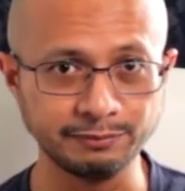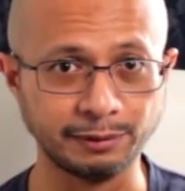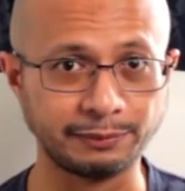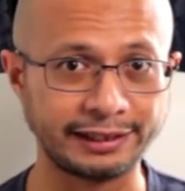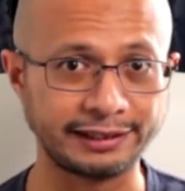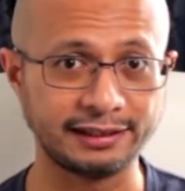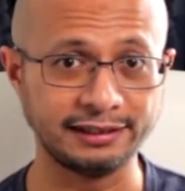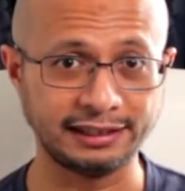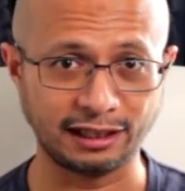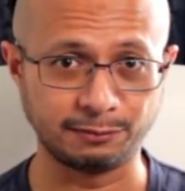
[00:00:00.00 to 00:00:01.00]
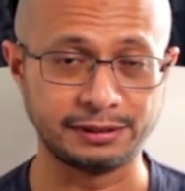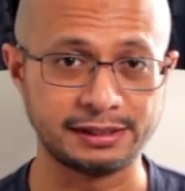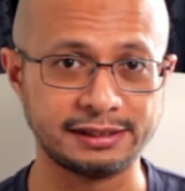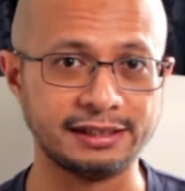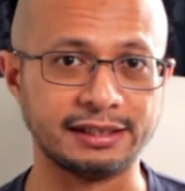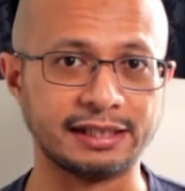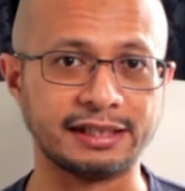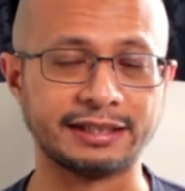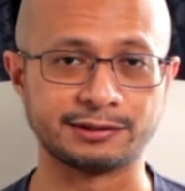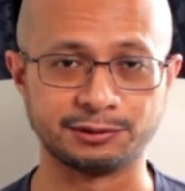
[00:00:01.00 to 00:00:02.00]
Memandangkan cloud PC ni,
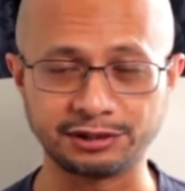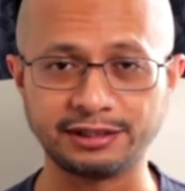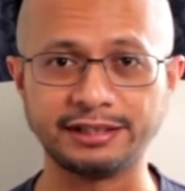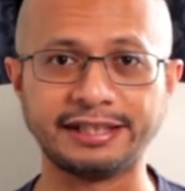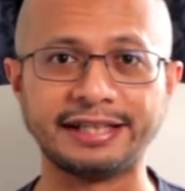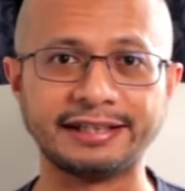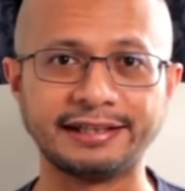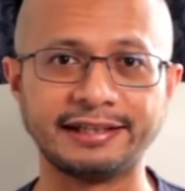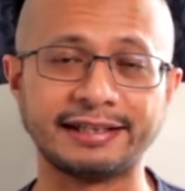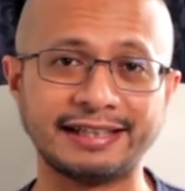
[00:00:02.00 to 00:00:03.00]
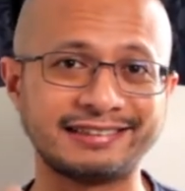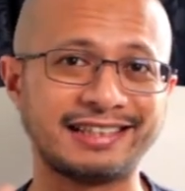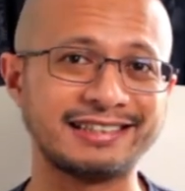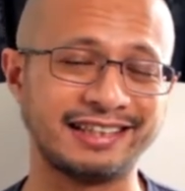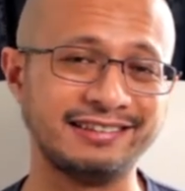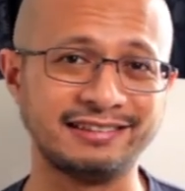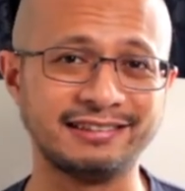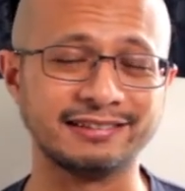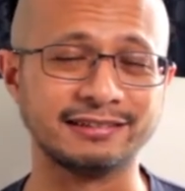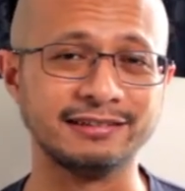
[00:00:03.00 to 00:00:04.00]
it's hosted in data
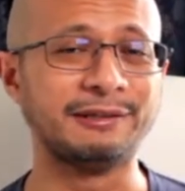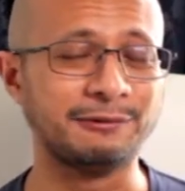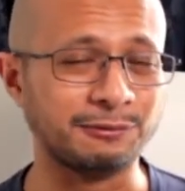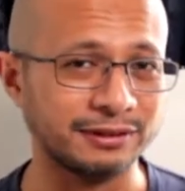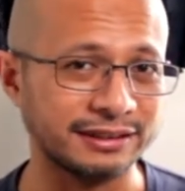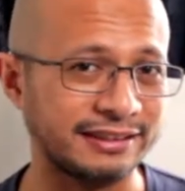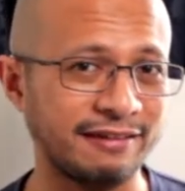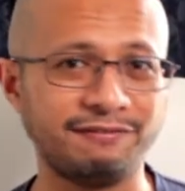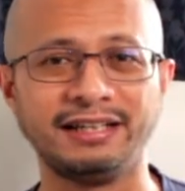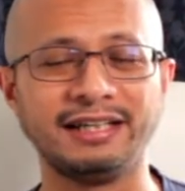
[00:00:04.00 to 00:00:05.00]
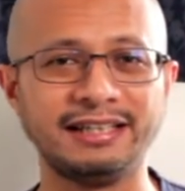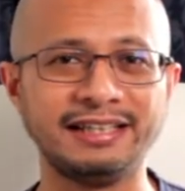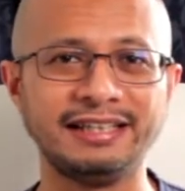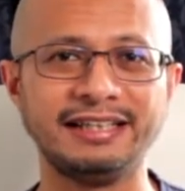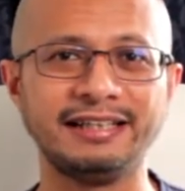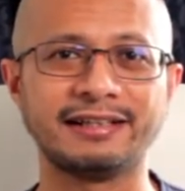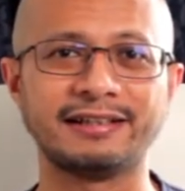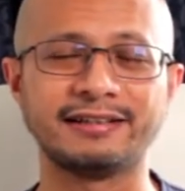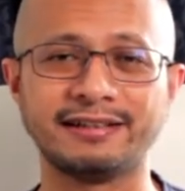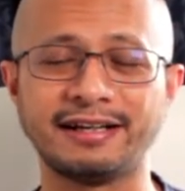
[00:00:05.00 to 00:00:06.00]
center, it will definitely
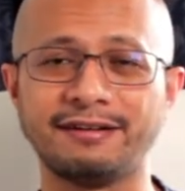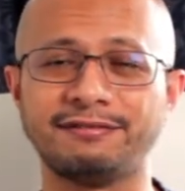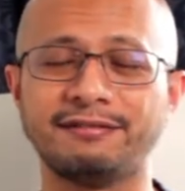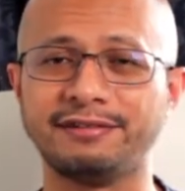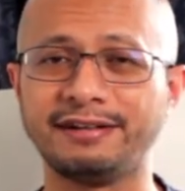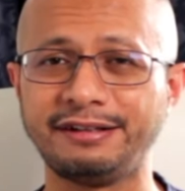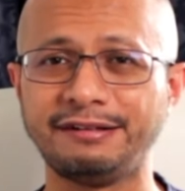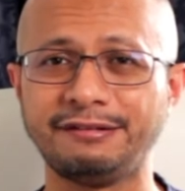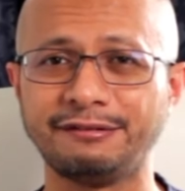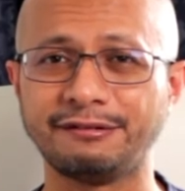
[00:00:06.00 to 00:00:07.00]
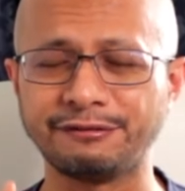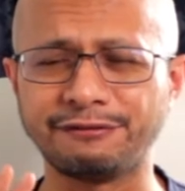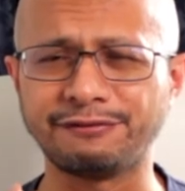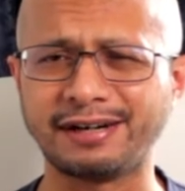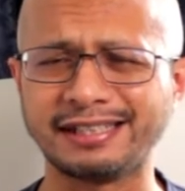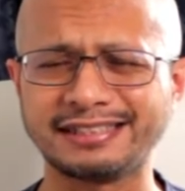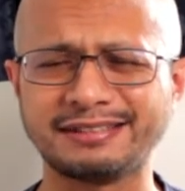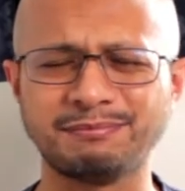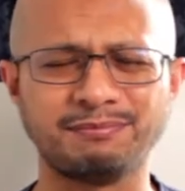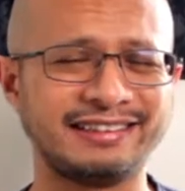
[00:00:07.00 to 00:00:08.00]
have a very
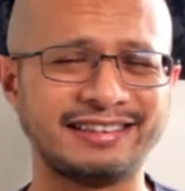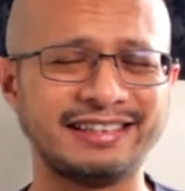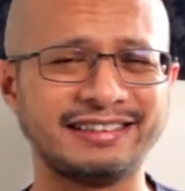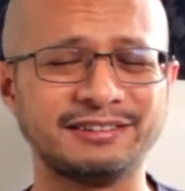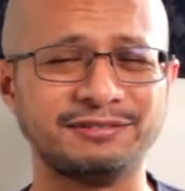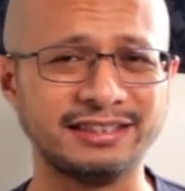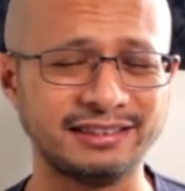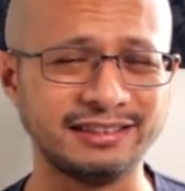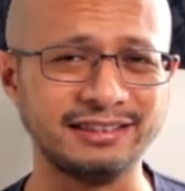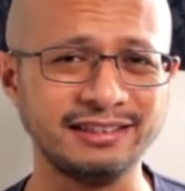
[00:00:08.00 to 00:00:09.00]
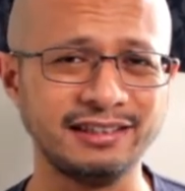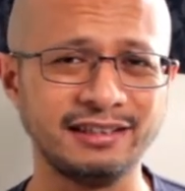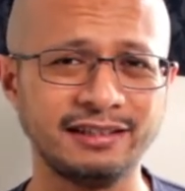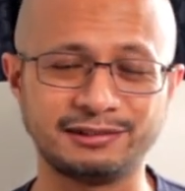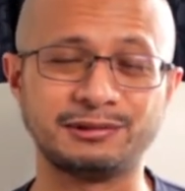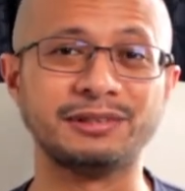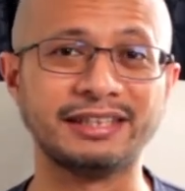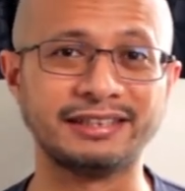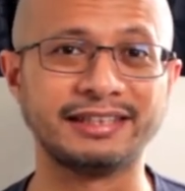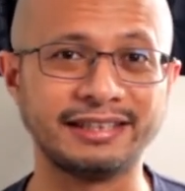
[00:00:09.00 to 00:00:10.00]
fast connectivity to
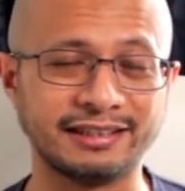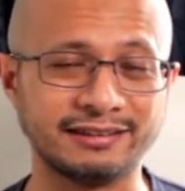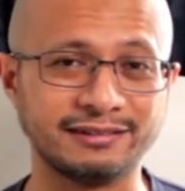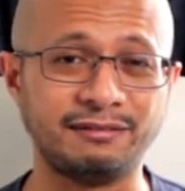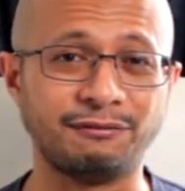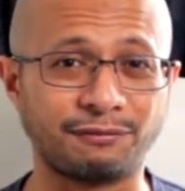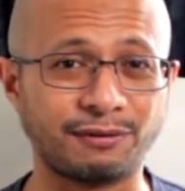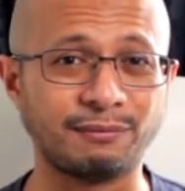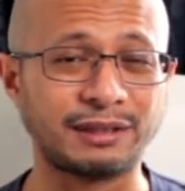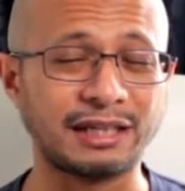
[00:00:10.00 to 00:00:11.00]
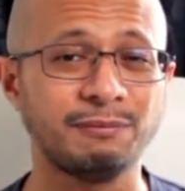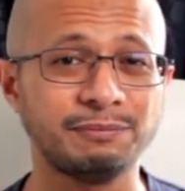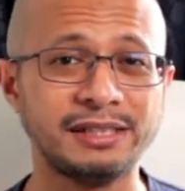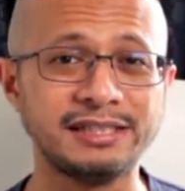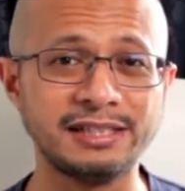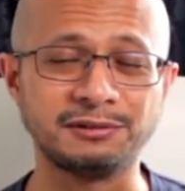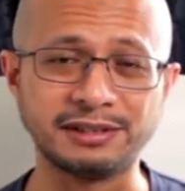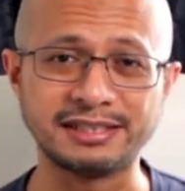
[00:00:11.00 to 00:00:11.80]
internet. From cloud PC to